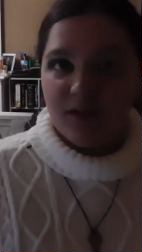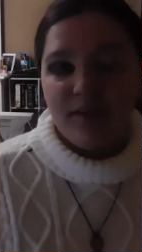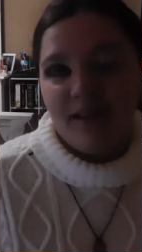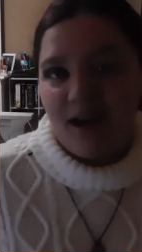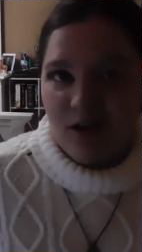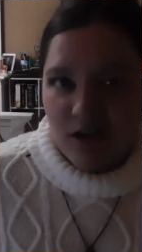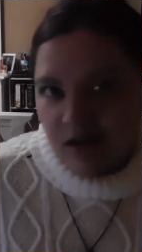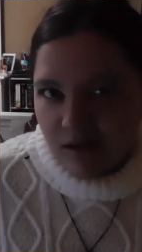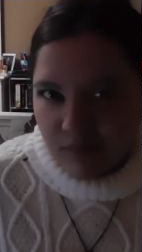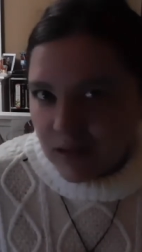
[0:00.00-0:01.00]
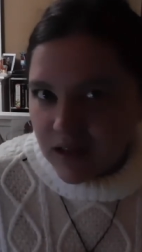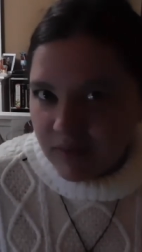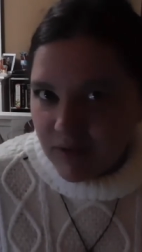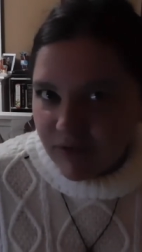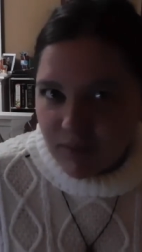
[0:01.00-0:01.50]
now you're gonna believe
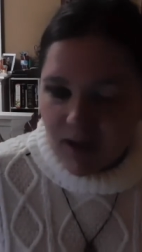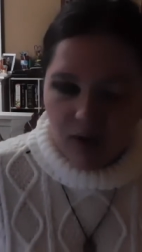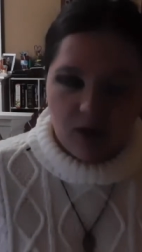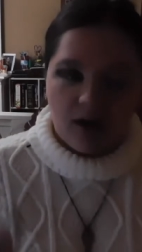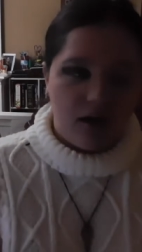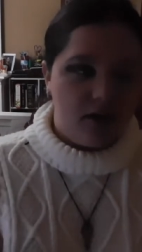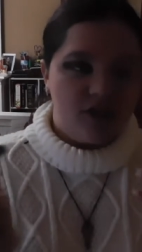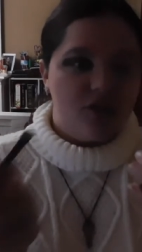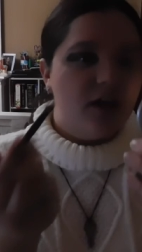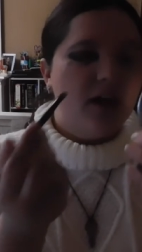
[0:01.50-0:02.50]
me from now on, aren't you?